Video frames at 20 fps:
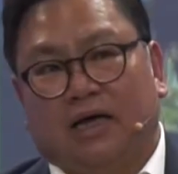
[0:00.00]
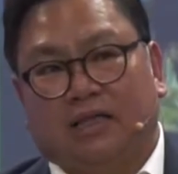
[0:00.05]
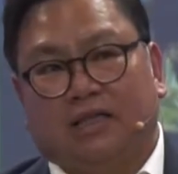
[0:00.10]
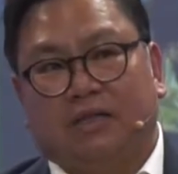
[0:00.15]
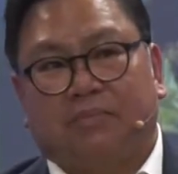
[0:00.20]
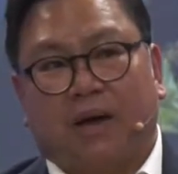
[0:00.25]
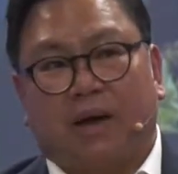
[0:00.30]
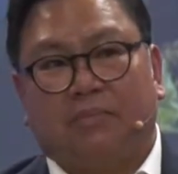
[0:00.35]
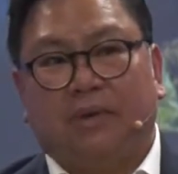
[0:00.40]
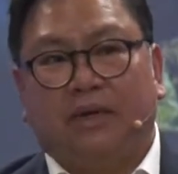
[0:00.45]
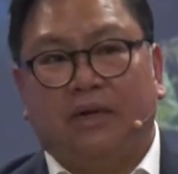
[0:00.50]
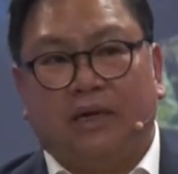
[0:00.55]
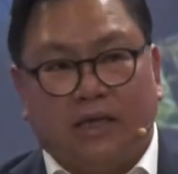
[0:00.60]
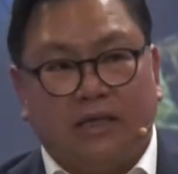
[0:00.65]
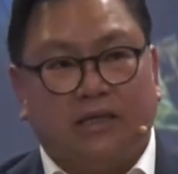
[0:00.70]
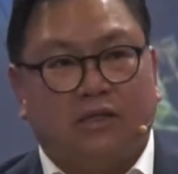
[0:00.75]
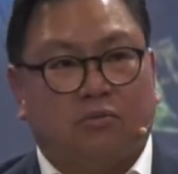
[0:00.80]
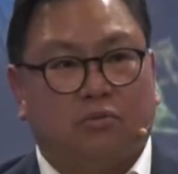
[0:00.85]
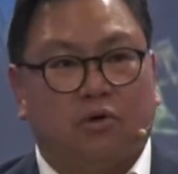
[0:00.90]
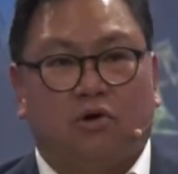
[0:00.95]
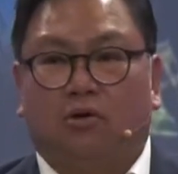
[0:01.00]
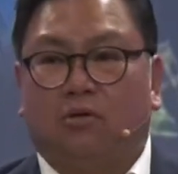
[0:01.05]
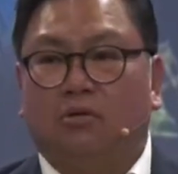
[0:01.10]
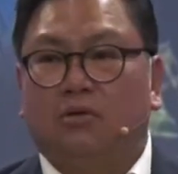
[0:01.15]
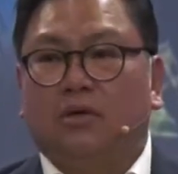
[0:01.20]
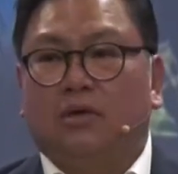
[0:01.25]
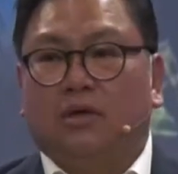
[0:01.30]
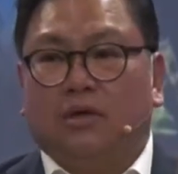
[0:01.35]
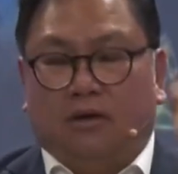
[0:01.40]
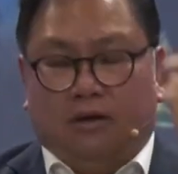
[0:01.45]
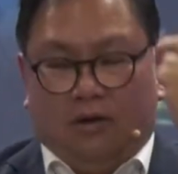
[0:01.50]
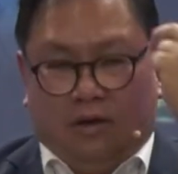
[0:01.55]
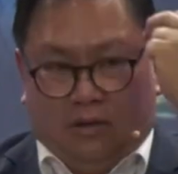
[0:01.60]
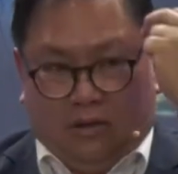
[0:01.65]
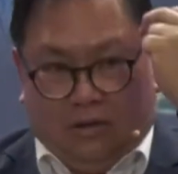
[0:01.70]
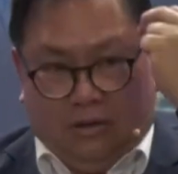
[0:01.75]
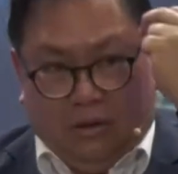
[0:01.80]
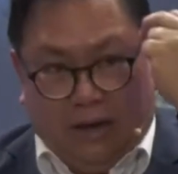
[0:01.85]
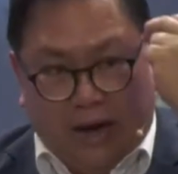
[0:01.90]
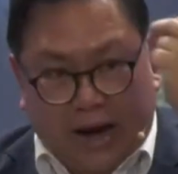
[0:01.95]
department in the world.
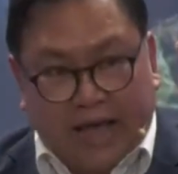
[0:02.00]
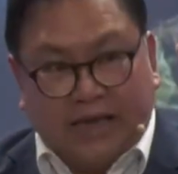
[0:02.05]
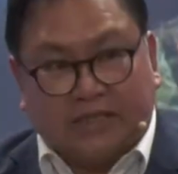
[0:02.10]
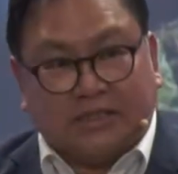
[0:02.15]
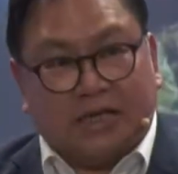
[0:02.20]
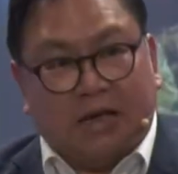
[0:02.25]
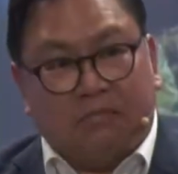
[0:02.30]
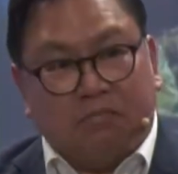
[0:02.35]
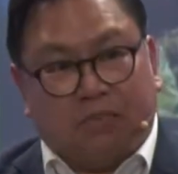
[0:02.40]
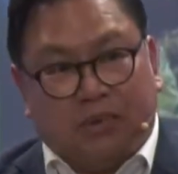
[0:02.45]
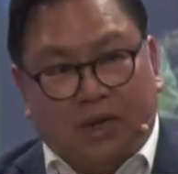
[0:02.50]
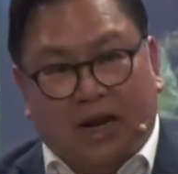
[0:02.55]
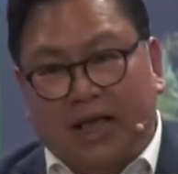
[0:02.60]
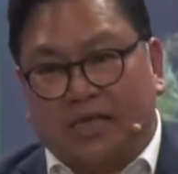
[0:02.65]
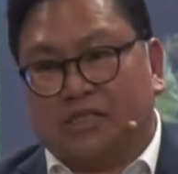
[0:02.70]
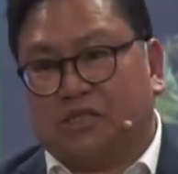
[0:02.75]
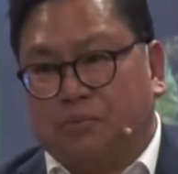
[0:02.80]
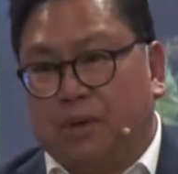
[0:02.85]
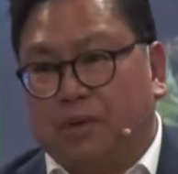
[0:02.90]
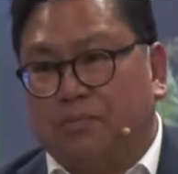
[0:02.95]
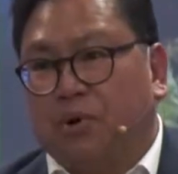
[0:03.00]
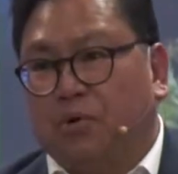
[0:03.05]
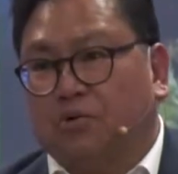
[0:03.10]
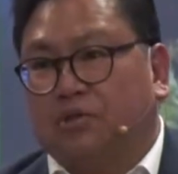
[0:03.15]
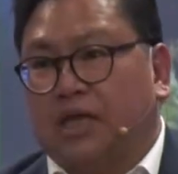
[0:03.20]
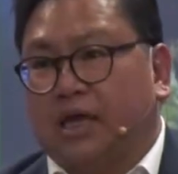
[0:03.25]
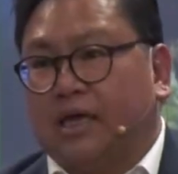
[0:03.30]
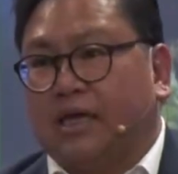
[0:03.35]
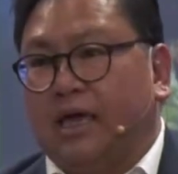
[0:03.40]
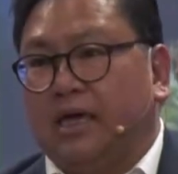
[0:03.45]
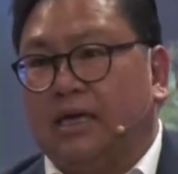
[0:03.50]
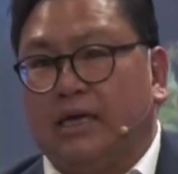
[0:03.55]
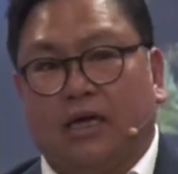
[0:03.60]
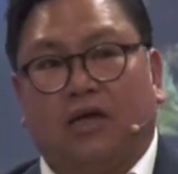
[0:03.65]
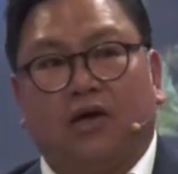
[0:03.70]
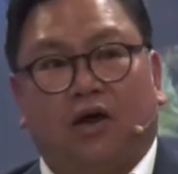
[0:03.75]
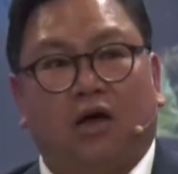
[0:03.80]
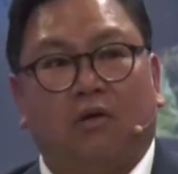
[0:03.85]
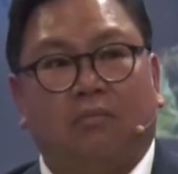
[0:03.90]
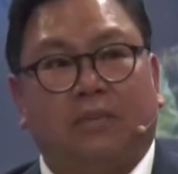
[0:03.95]
Less and less people taking
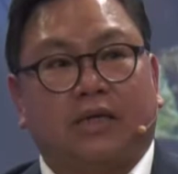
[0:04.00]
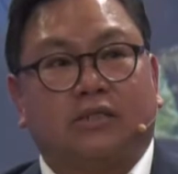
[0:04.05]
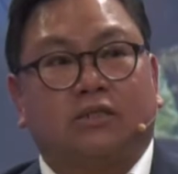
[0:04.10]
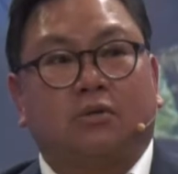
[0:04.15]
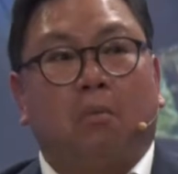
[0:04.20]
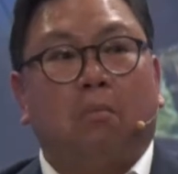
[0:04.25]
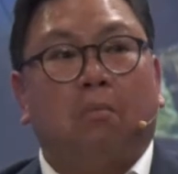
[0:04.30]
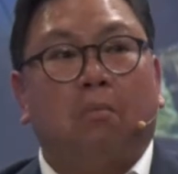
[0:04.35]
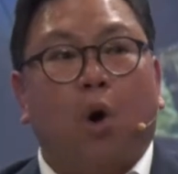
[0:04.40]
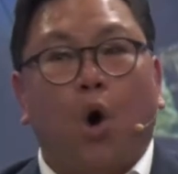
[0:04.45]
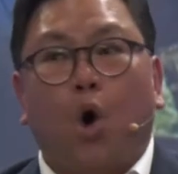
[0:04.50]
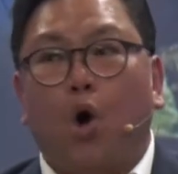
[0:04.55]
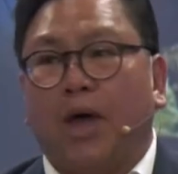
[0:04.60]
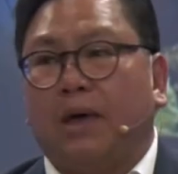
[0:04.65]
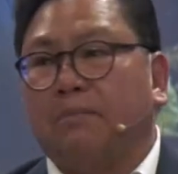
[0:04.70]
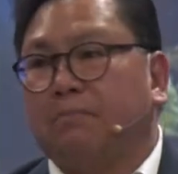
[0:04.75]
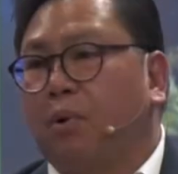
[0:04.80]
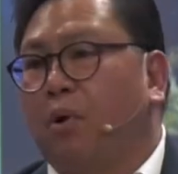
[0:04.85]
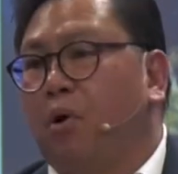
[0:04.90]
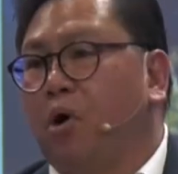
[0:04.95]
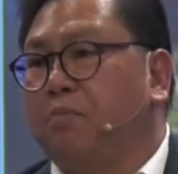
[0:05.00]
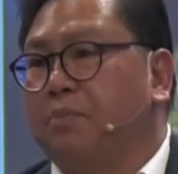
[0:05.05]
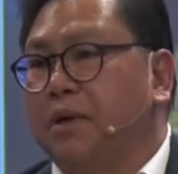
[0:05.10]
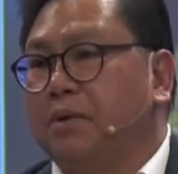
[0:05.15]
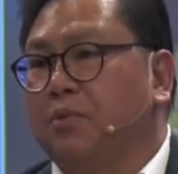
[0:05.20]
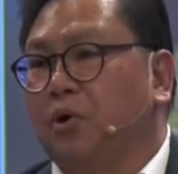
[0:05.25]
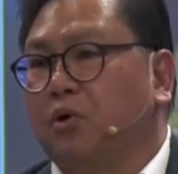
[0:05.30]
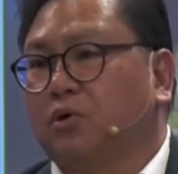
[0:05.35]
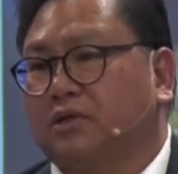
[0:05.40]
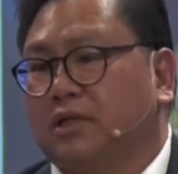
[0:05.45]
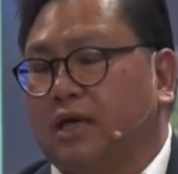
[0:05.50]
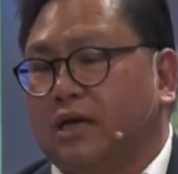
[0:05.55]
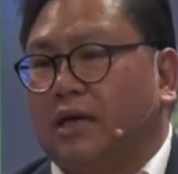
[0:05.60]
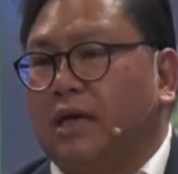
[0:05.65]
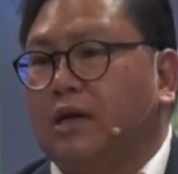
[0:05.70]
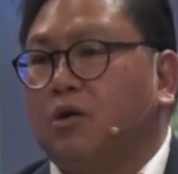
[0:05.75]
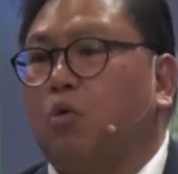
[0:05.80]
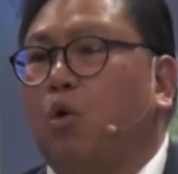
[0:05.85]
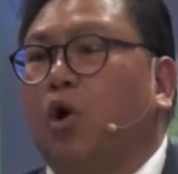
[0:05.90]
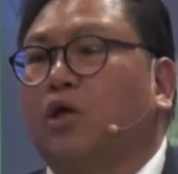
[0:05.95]
economics. More and more people
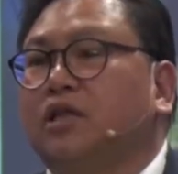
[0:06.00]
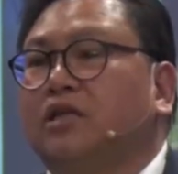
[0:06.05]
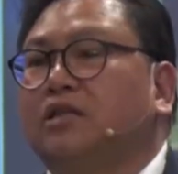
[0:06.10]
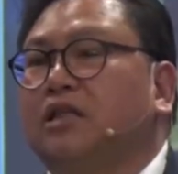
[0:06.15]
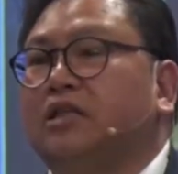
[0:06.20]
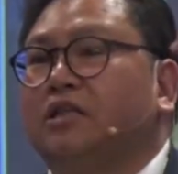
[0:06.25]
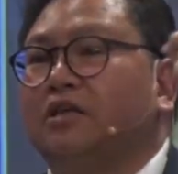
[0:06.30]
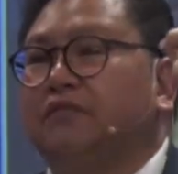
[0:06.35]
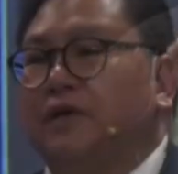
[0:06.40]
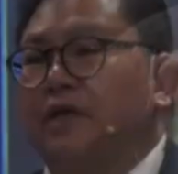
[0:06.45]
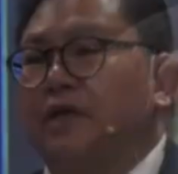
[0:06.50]
taking quantitative